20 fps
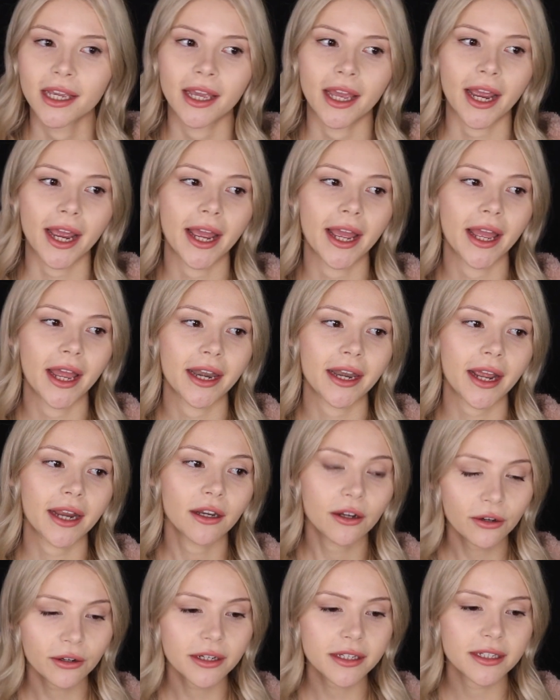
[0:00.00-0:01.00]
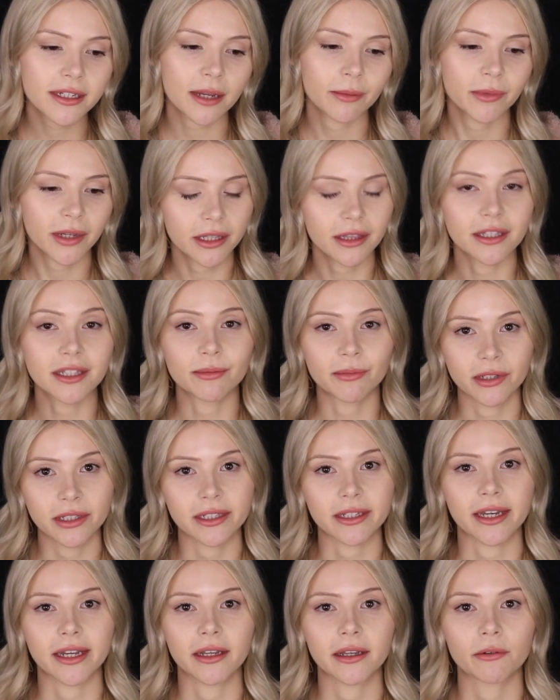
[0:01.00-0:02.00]
And I noticed I made this
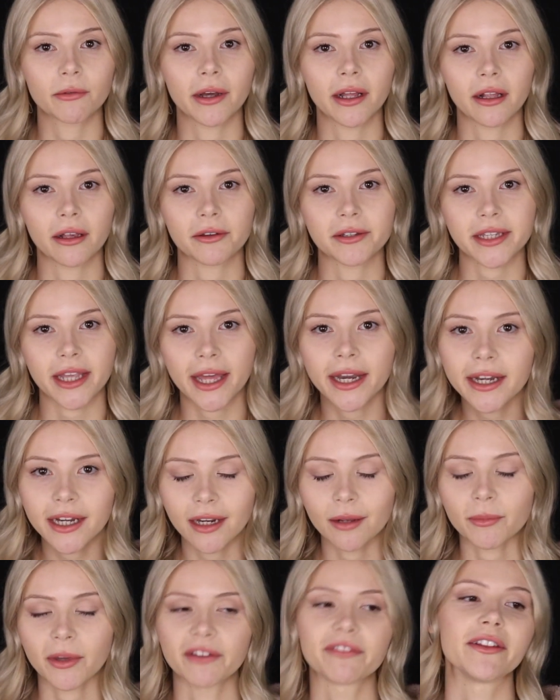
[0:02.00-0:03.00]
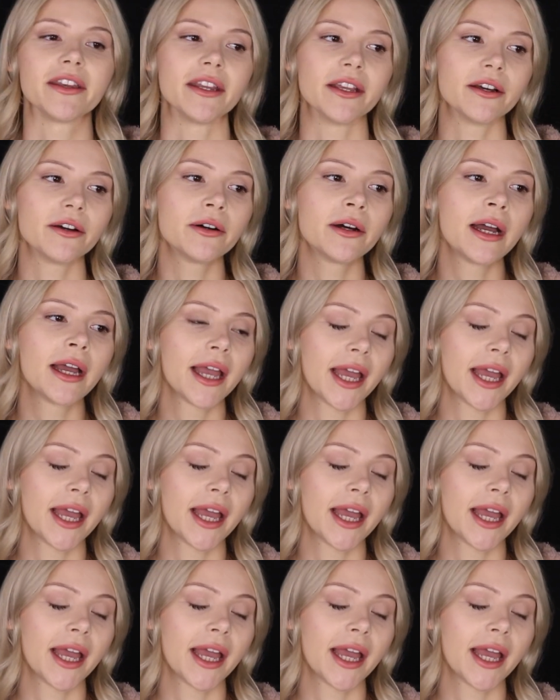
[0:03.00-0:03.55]
mistake while I was editing my video,